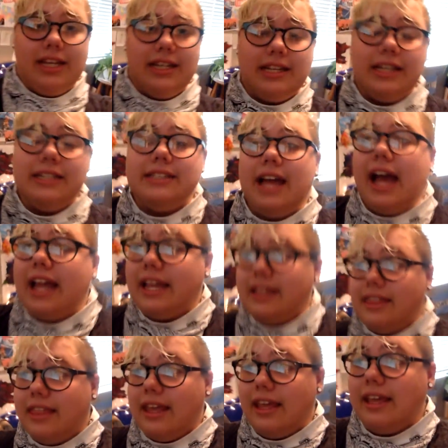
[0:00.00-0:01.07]
eating
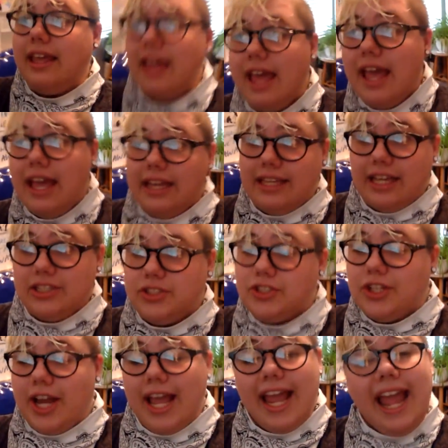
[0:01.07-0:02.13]
diet thing
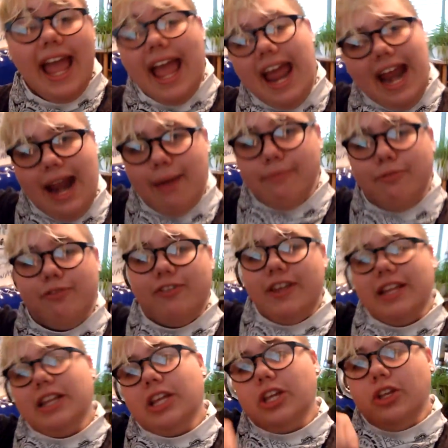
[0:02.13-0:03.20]
yesterday, and I'm
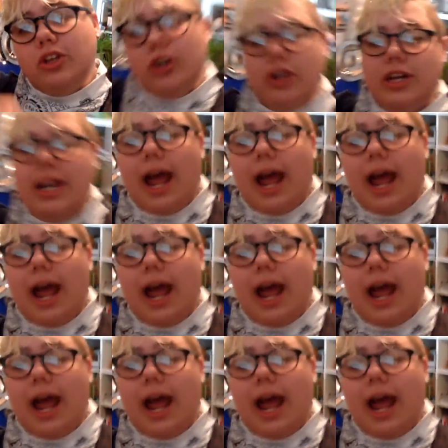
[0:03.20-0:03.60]
feeling good.